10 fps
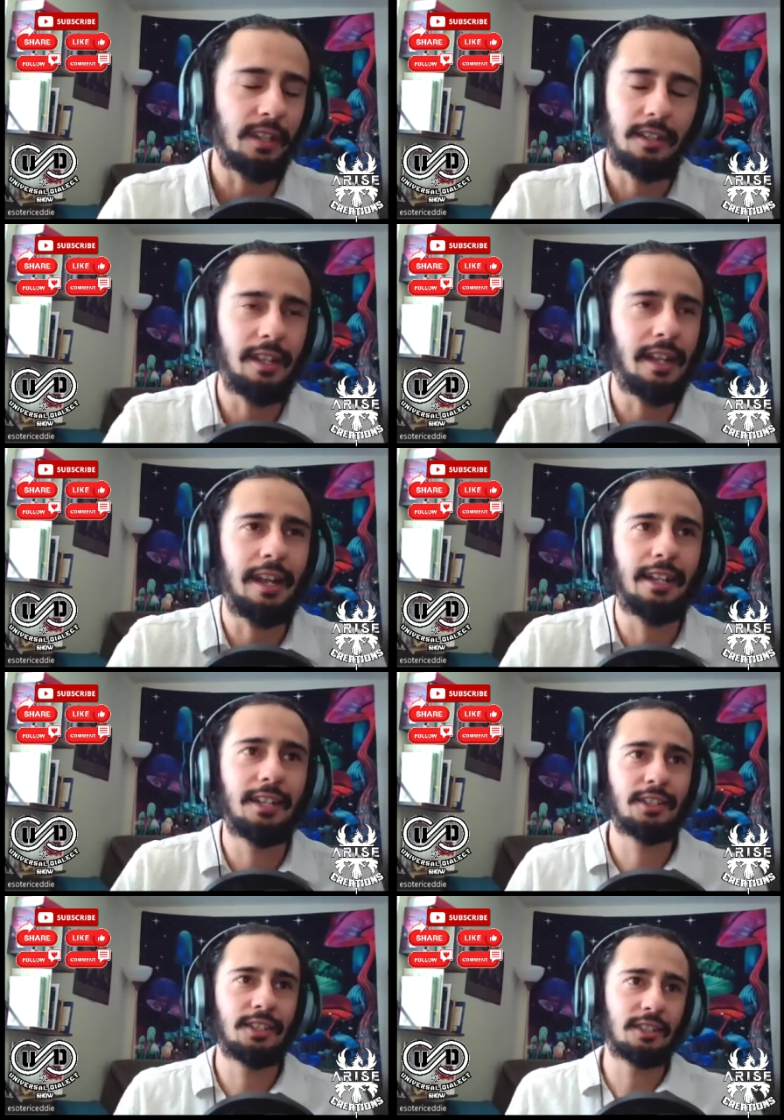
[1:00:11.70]
yeah
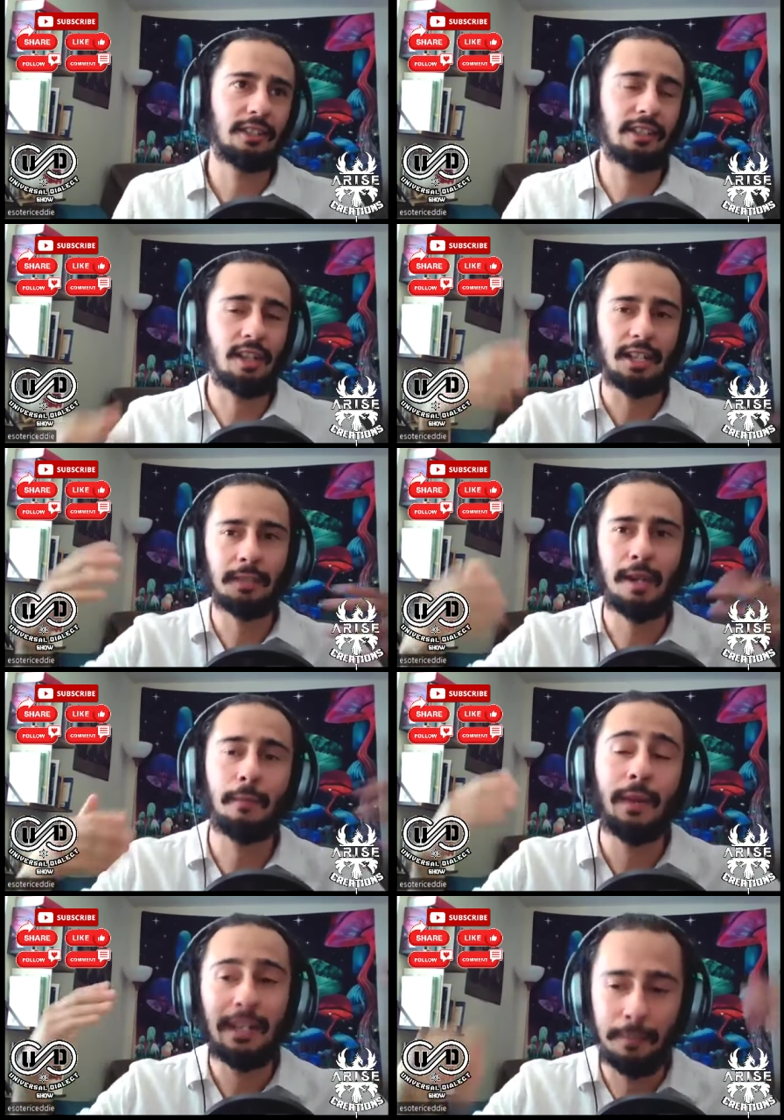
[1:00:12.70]
it, it's just it talks
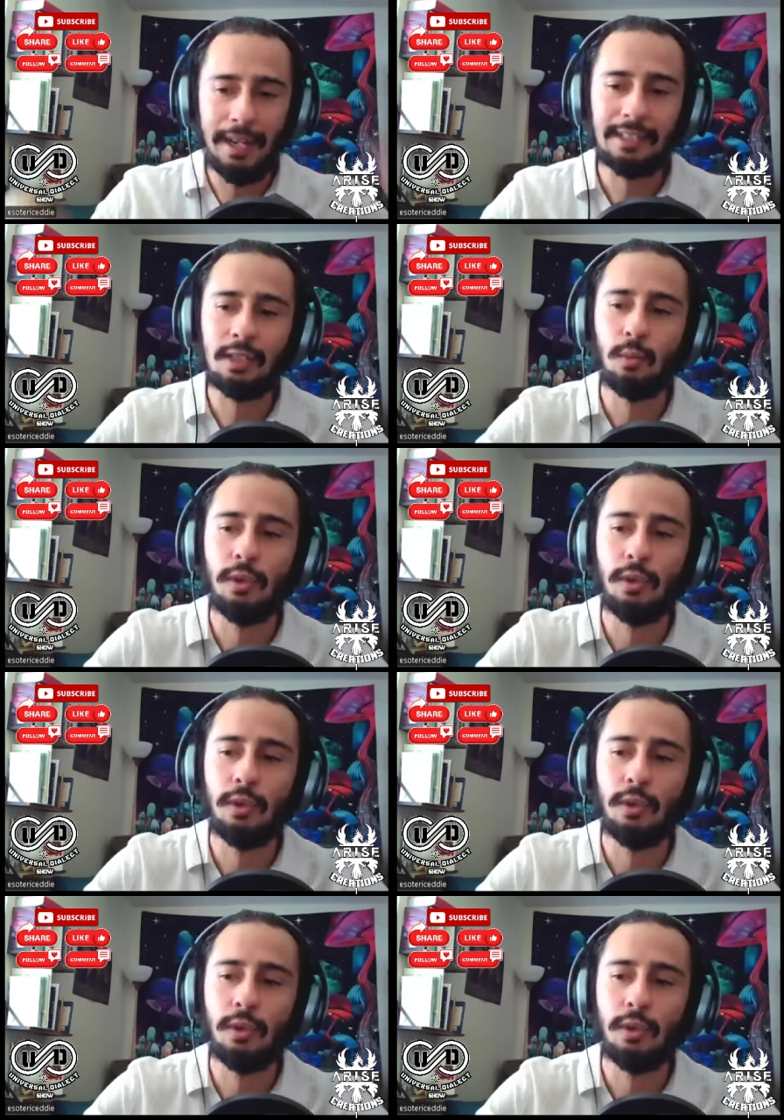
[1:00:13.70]
about basically